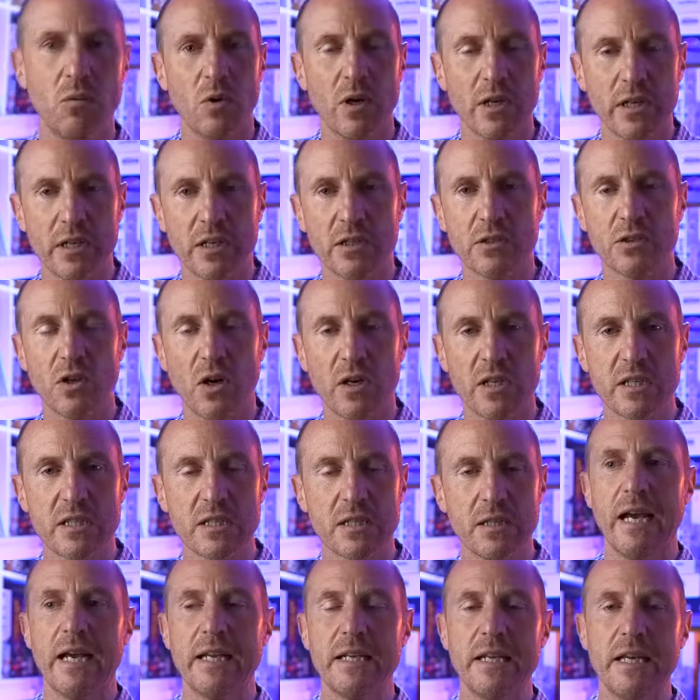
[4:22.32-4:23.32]
one of your
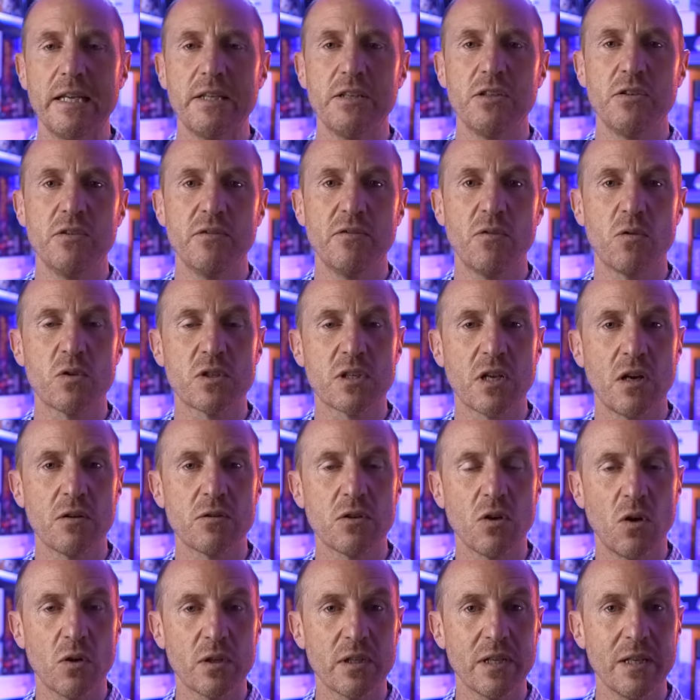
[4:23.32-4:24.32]
dice. And then you've also
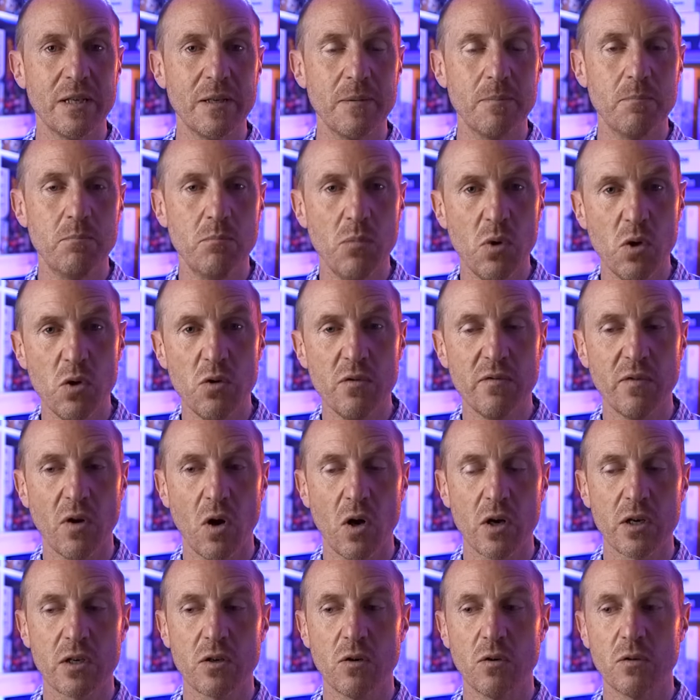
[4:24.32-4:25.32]
got the move
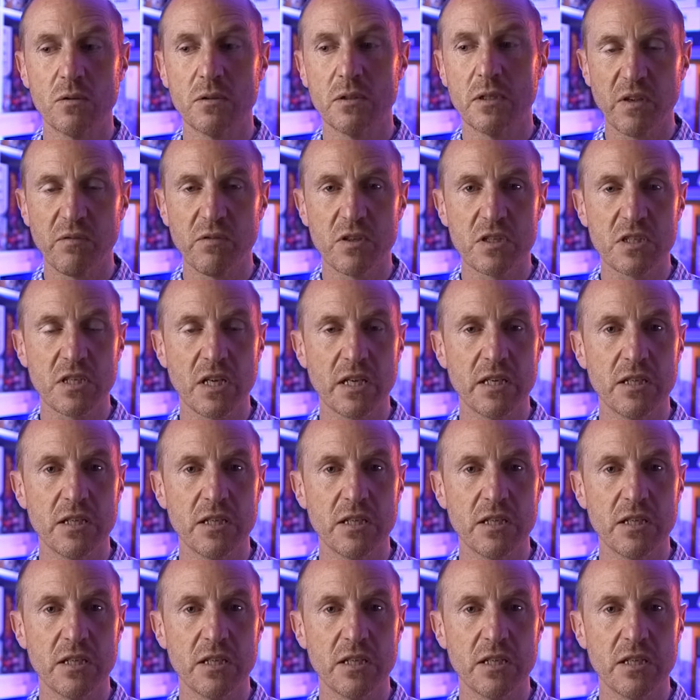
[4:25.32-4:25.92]
icon. If you see,